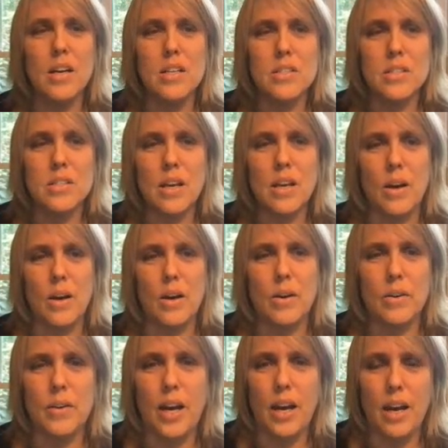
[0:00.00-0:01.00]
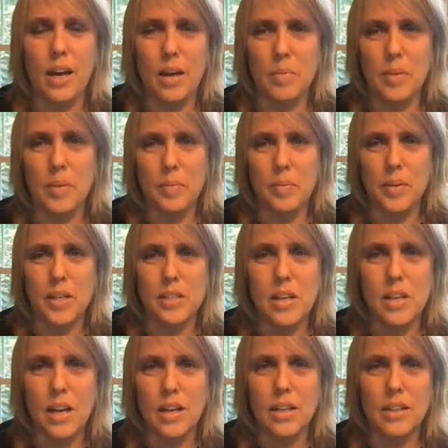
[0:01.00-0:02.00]
So I'm going to
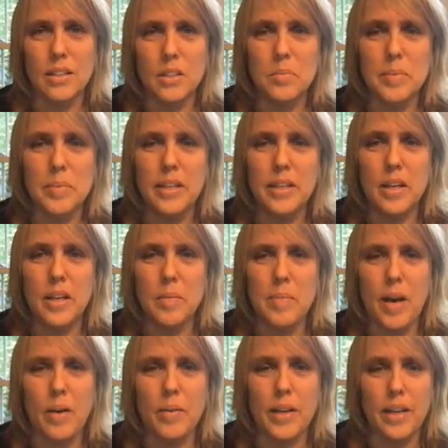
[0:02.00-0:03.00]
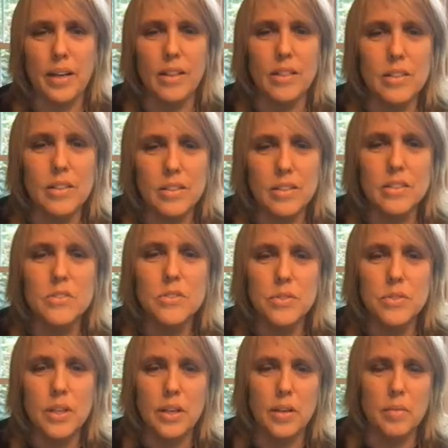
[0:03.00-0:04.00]
talk a little bit about what I learned
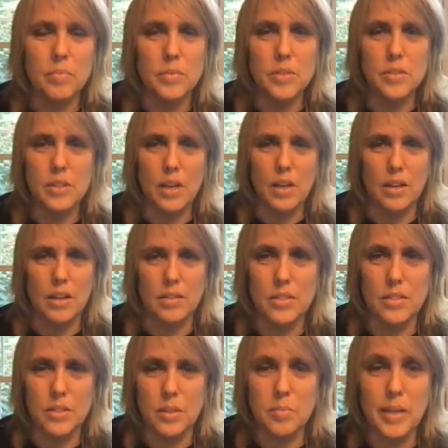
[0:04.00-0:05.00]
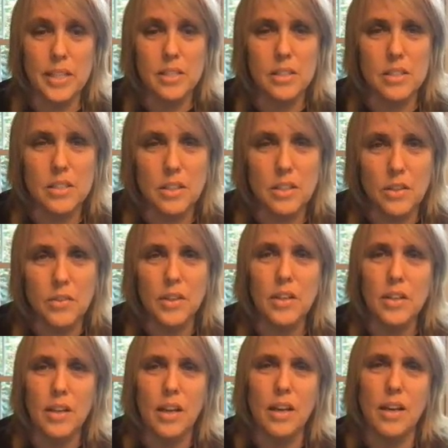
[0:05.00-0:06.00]
from doing my teaching
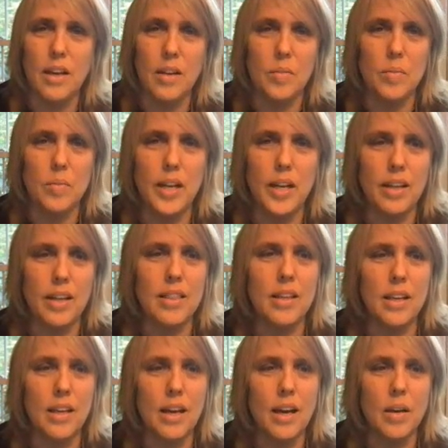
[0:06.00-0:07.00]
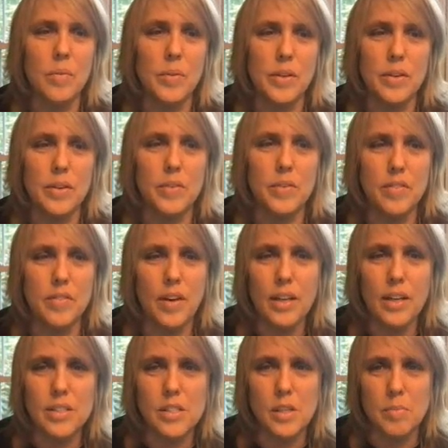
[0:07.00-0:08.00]
unit and what I think I would
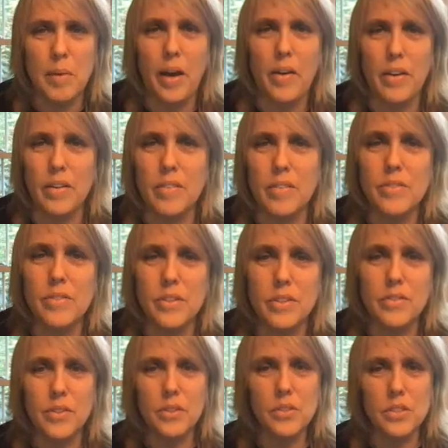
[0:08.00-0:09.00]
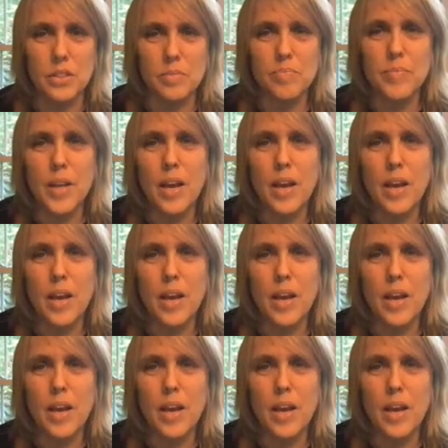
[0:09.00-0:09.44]
revise about it for the future.